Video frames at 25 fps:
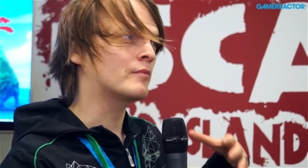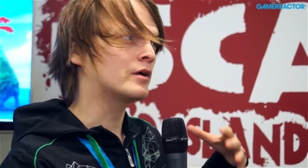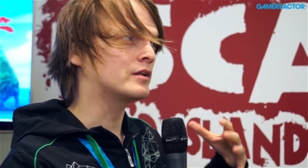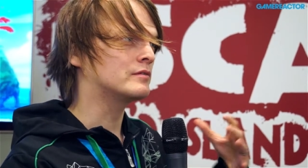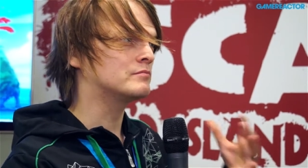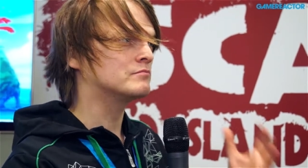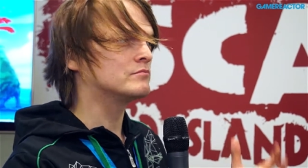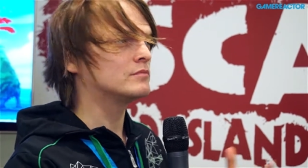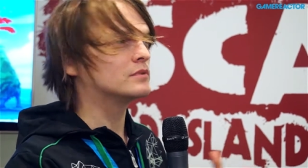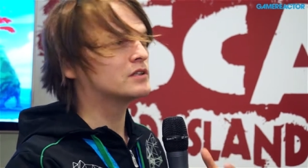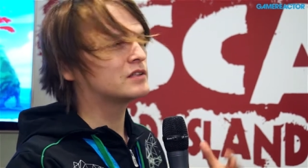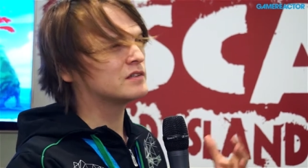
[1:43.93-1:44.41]
But
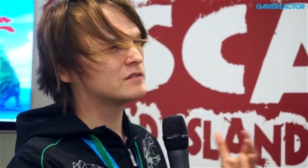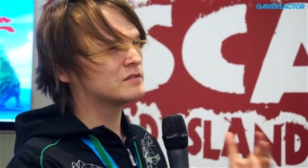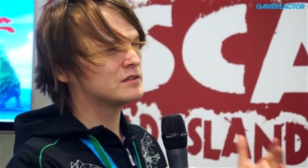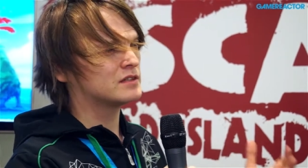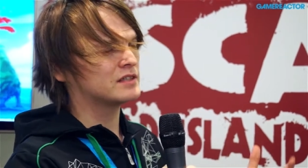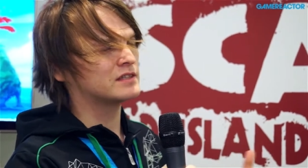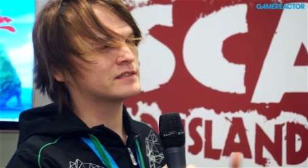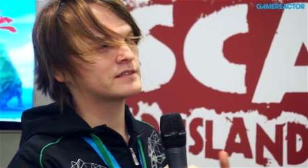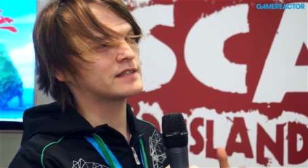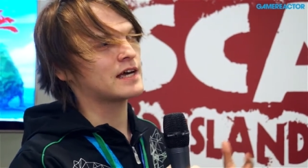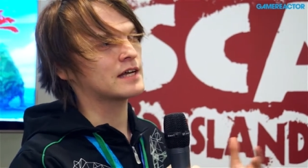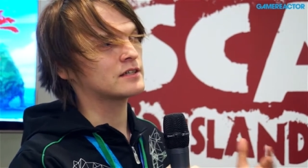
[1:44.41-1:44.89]

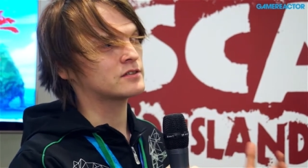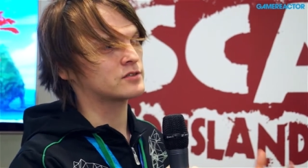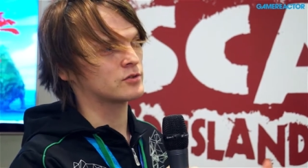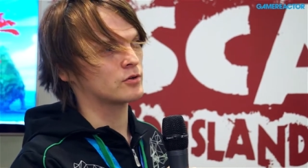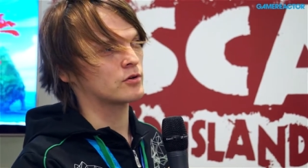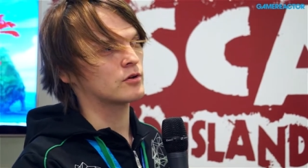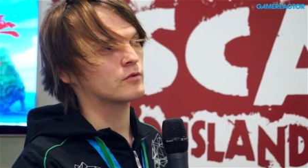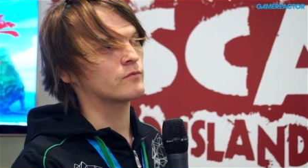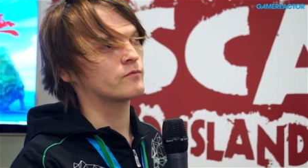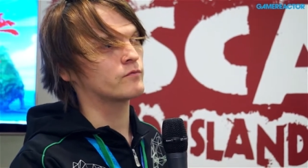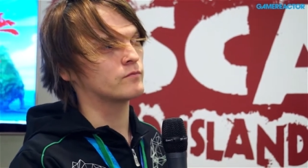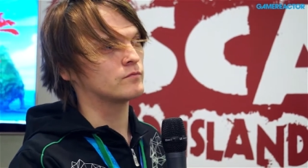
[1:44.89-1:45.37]
is that
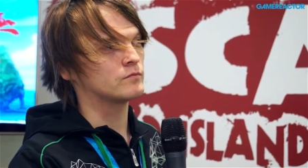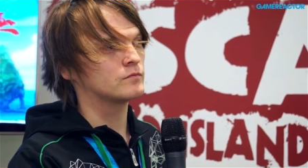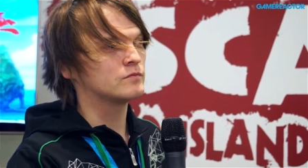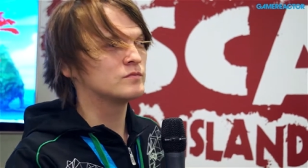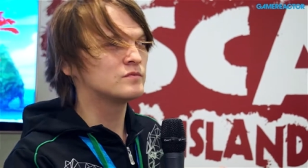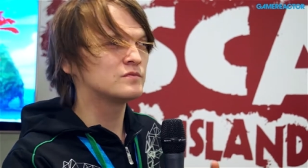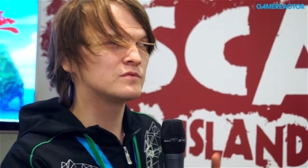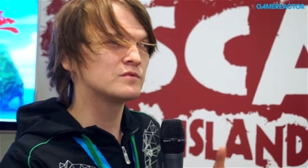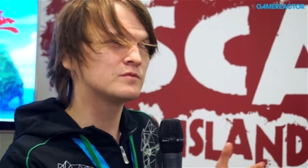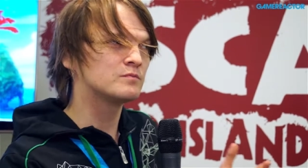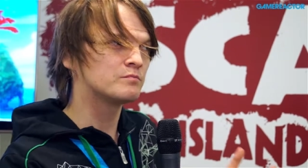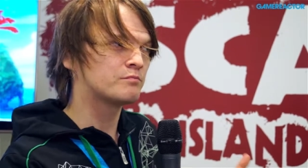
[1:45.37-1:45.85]
sort of
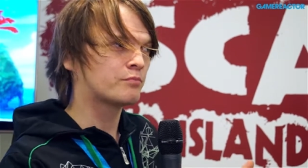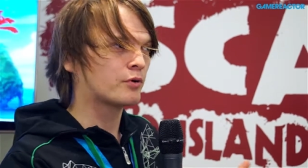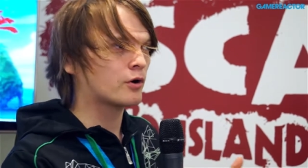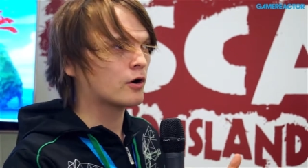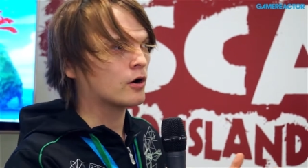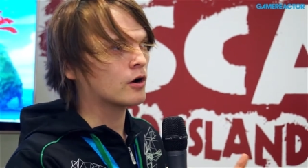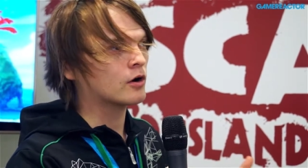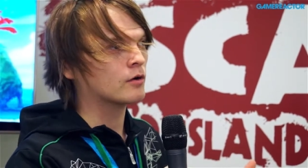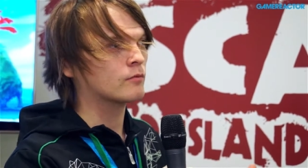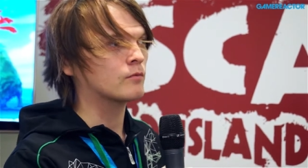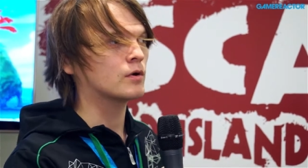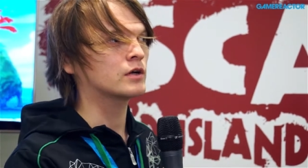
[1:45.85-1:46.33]

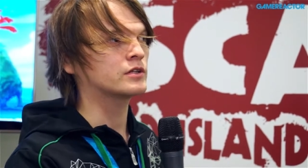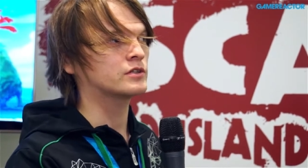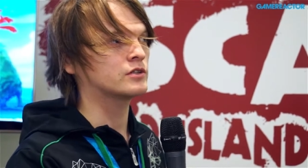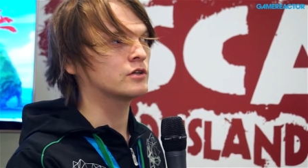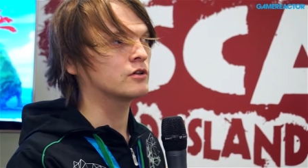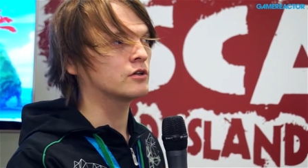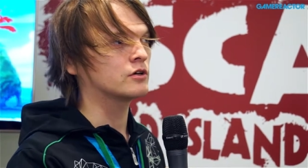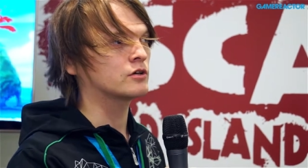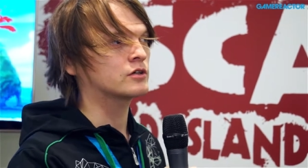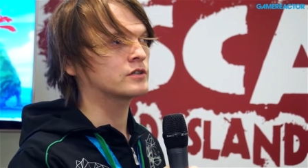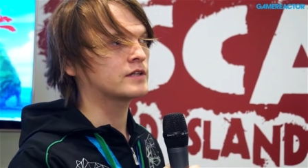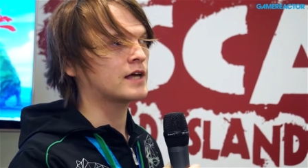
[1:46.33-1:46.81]
part of what you
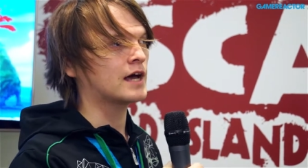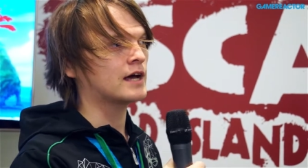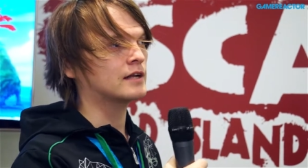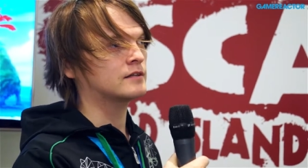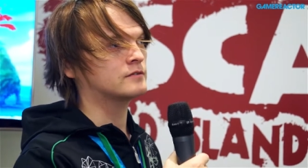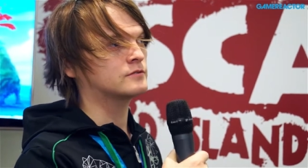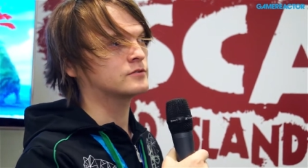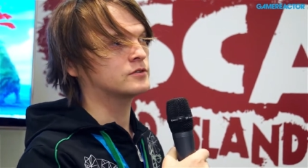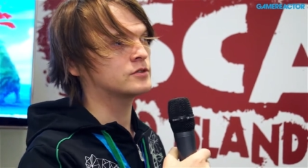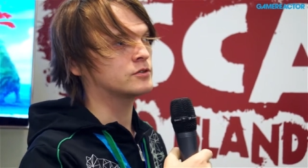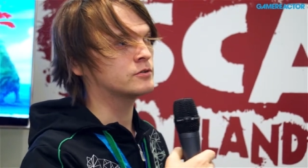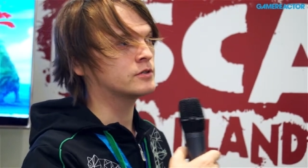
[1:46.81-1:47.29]
looked at
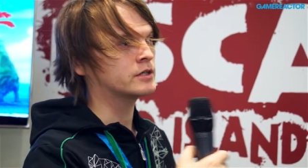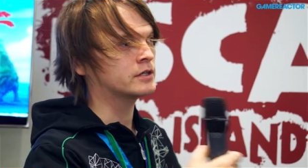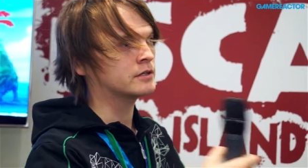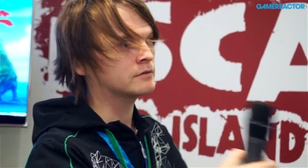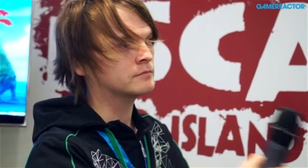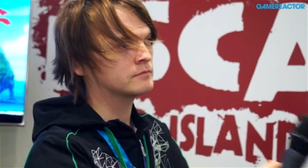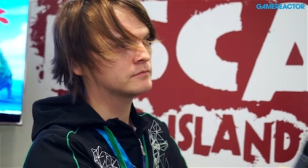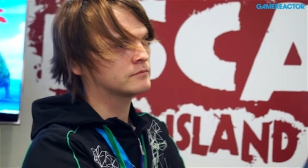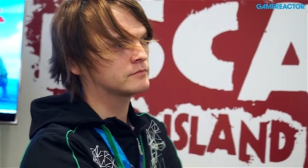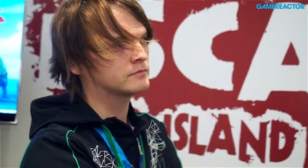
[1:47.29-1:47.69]
doing?